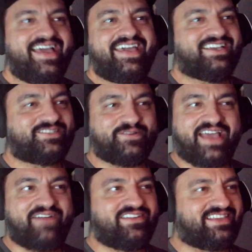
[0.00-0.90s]
he's doing
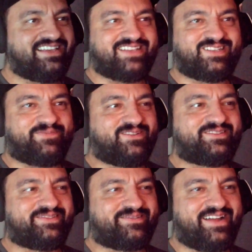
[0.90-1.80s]
everything he's not supposed
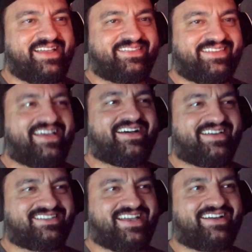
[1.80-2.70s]
to do, right? Yeah,
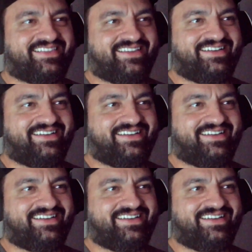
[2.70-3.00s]
exactly.